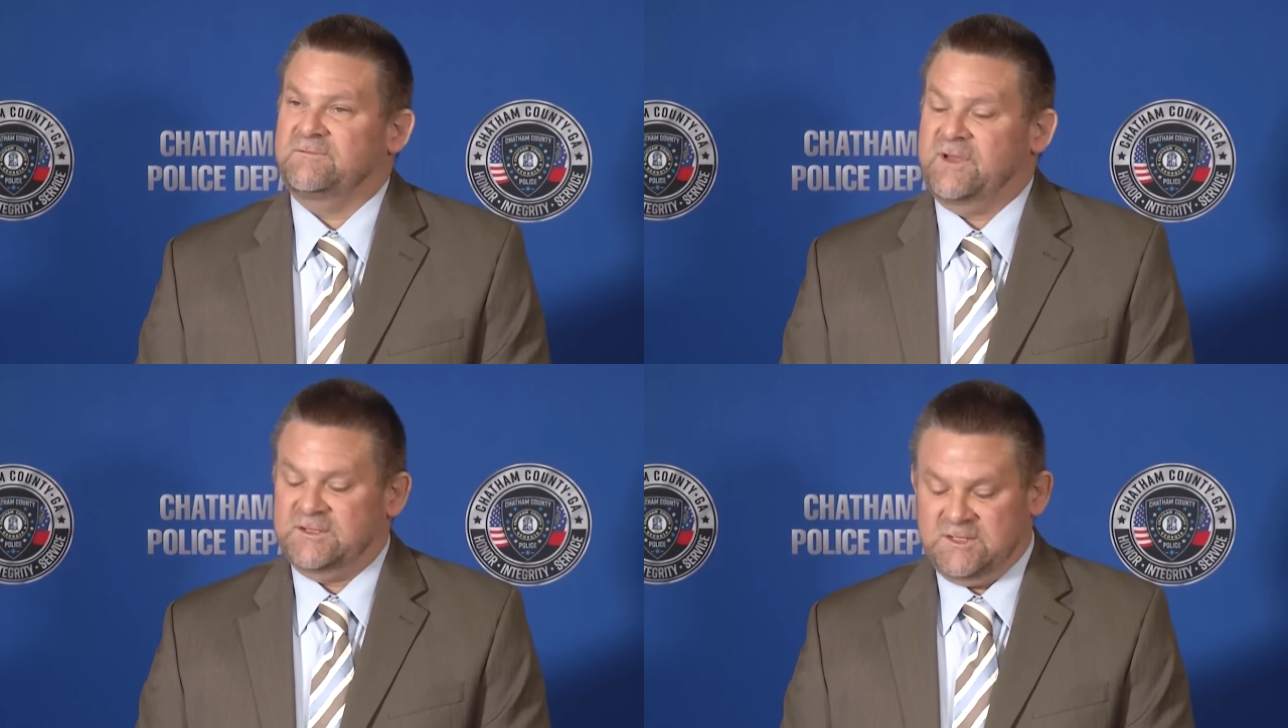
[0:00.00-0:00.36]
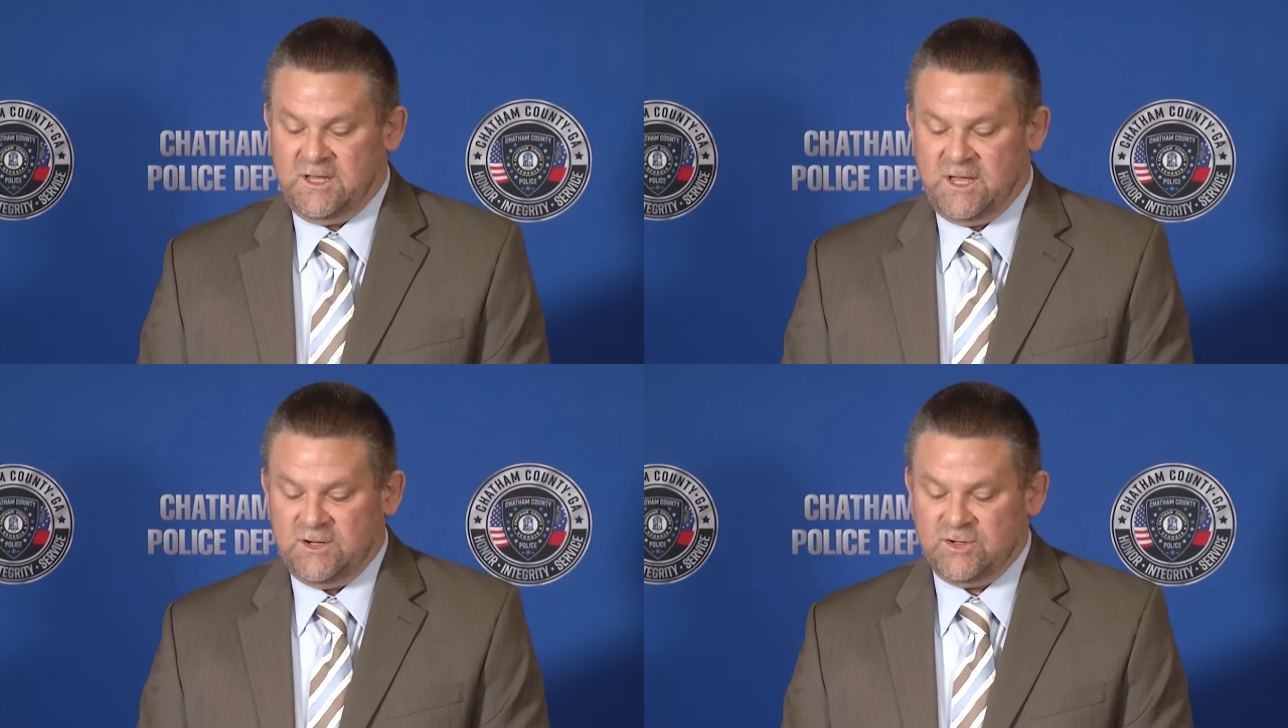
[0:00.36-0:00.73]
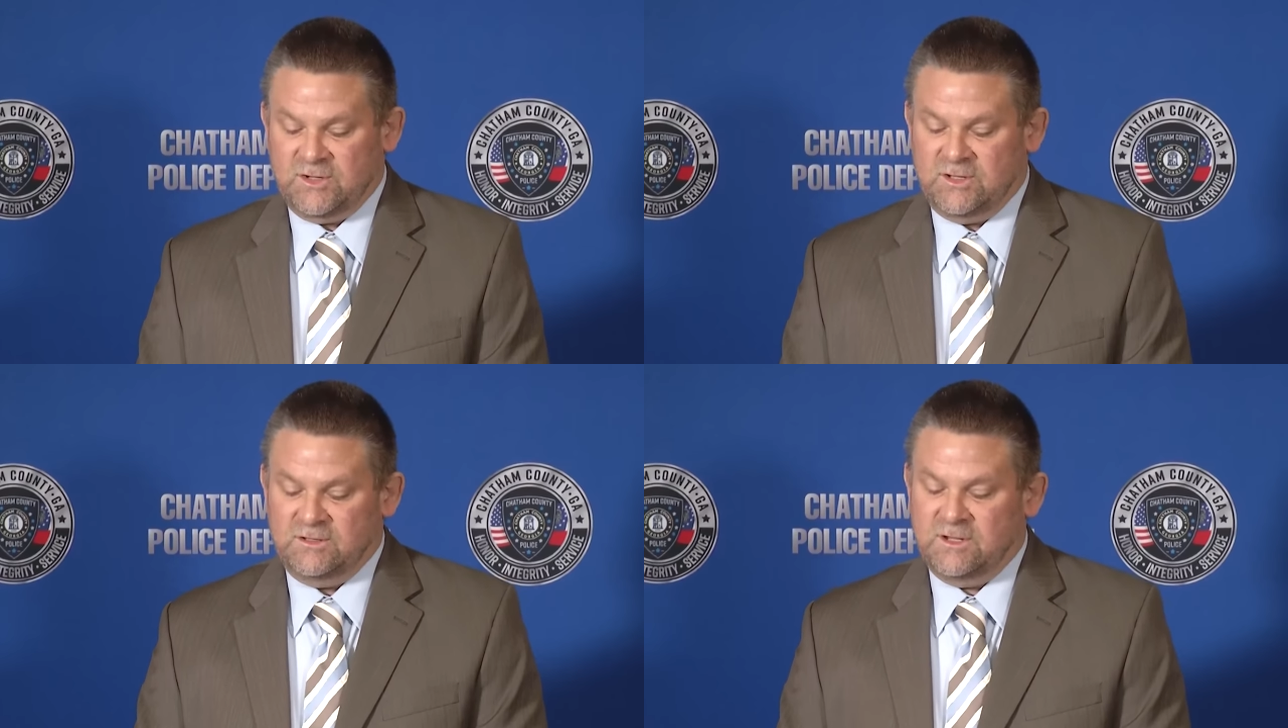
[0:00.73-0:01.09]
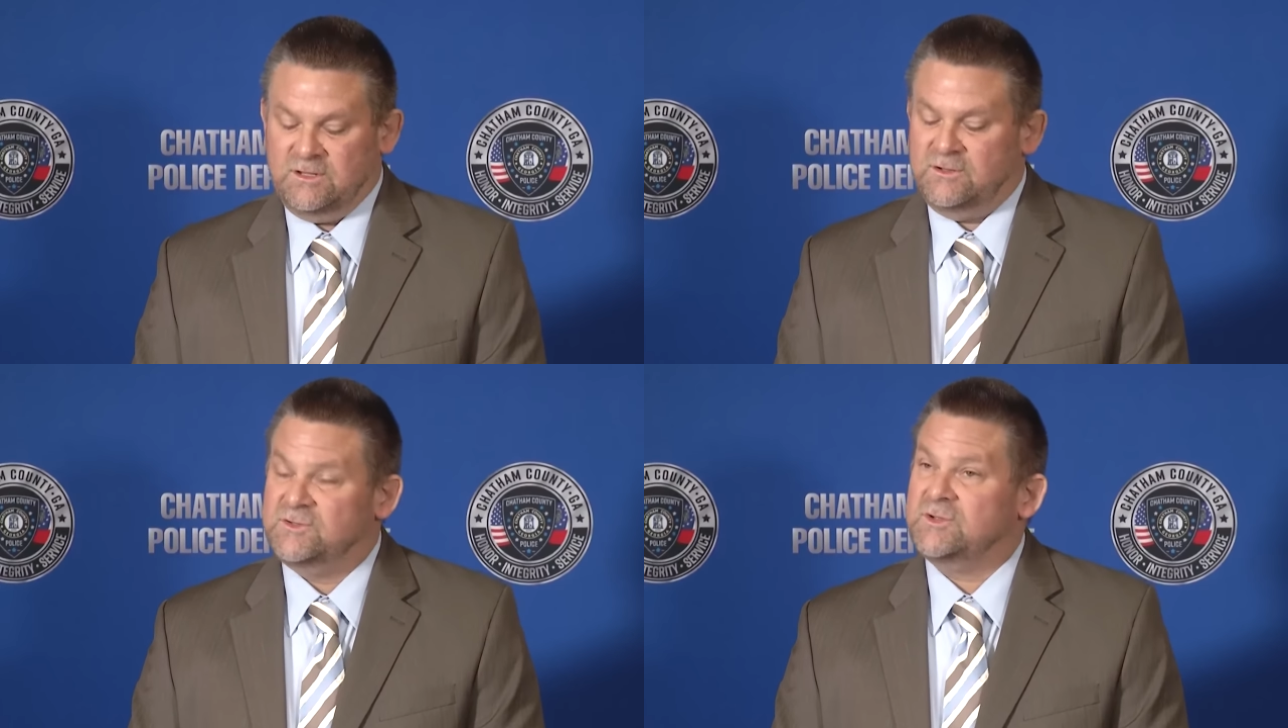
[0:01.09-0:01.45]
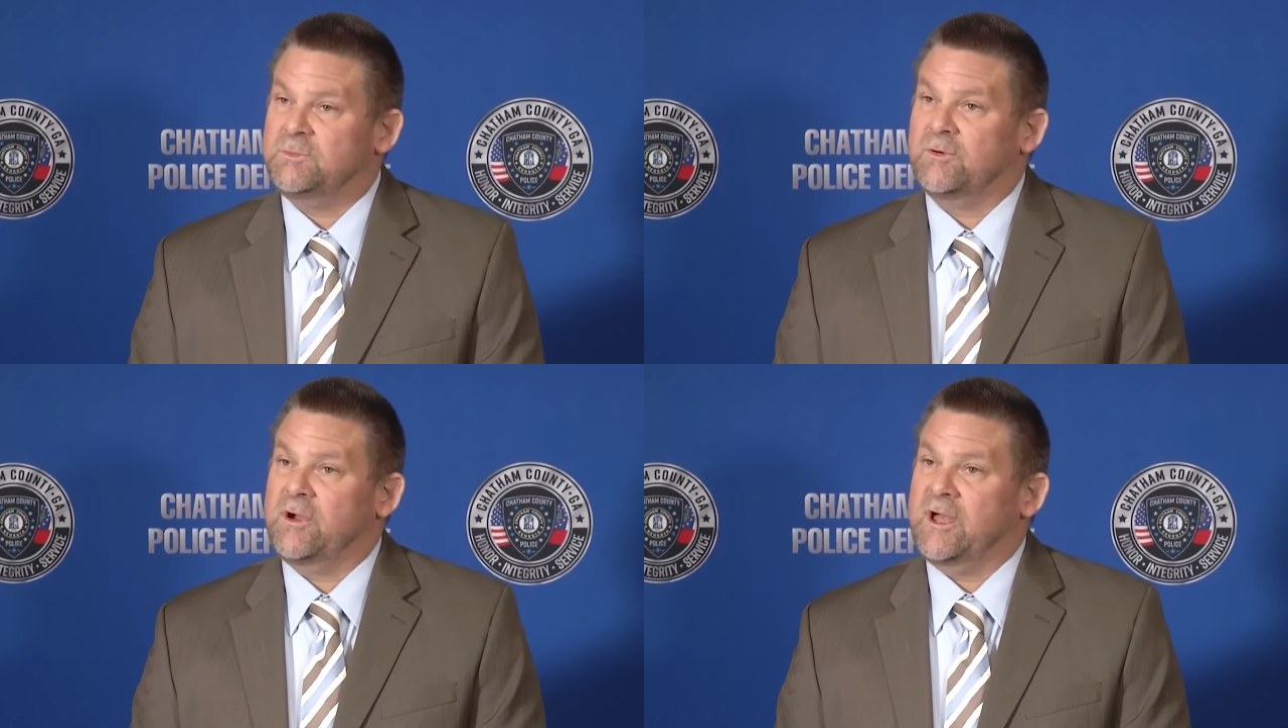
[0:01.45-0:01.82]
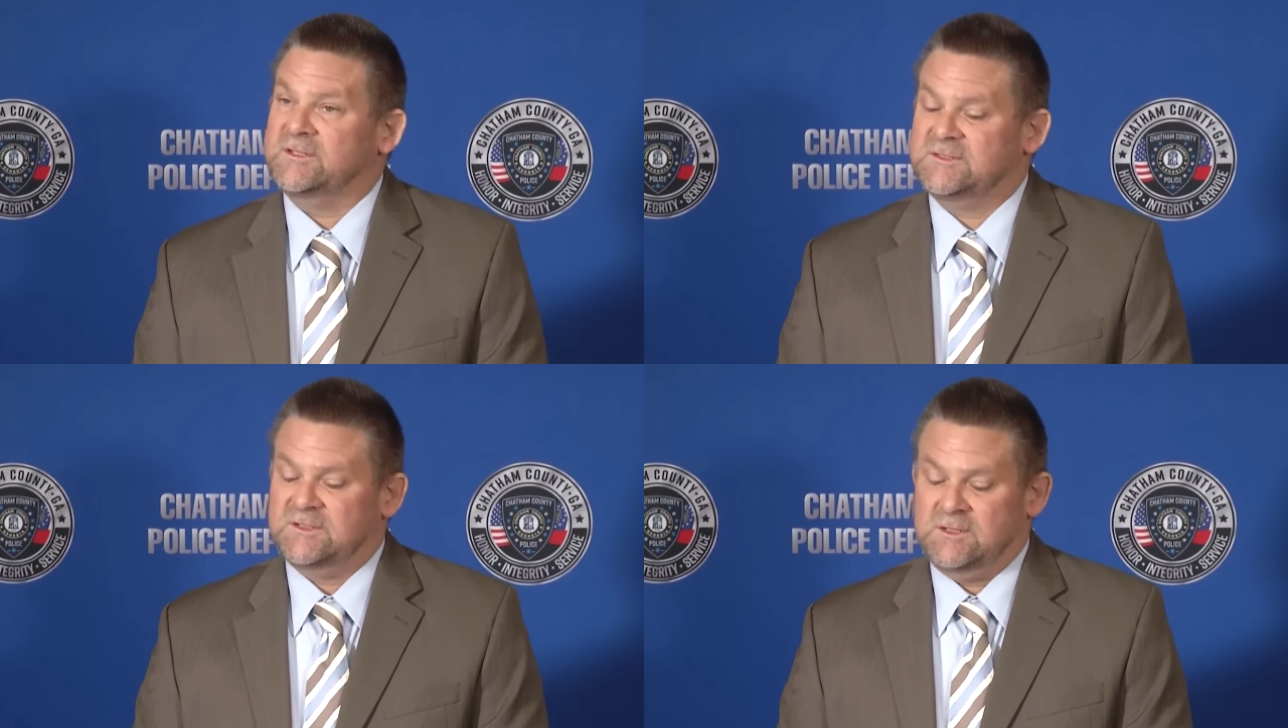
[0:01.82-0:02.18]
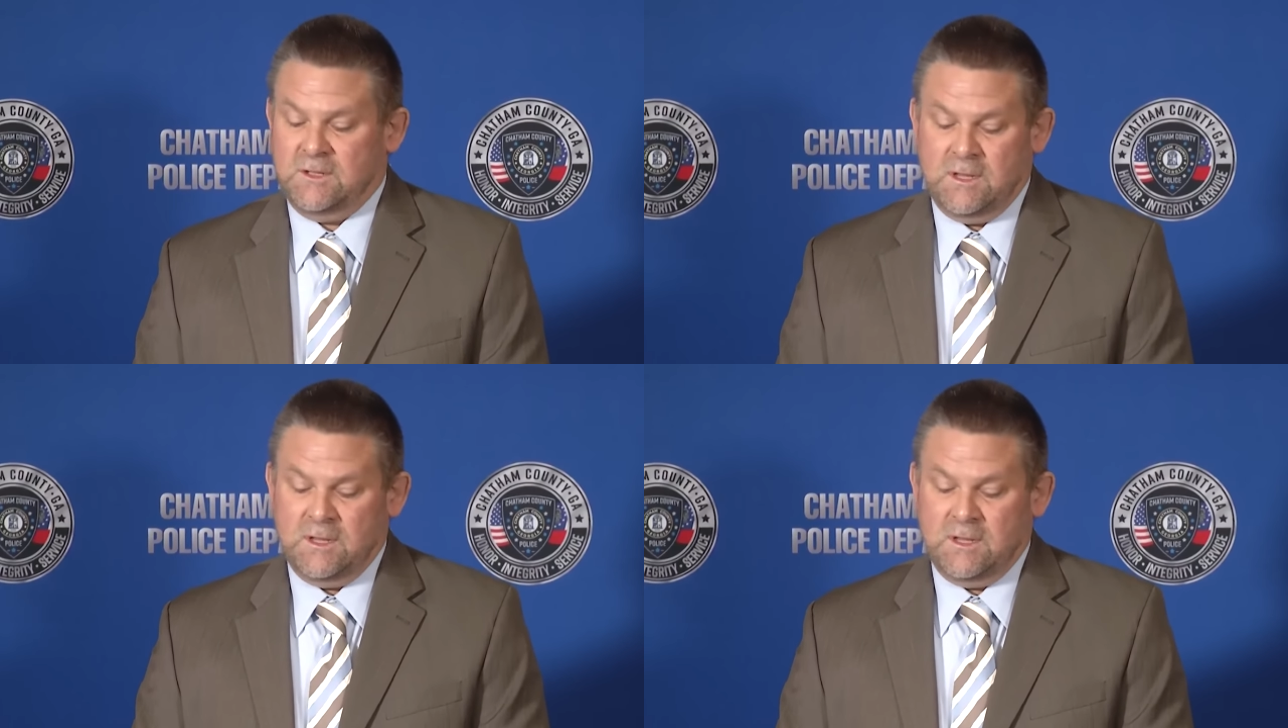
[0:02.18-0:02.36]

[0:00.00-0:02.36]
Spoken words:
investigation continues to progress,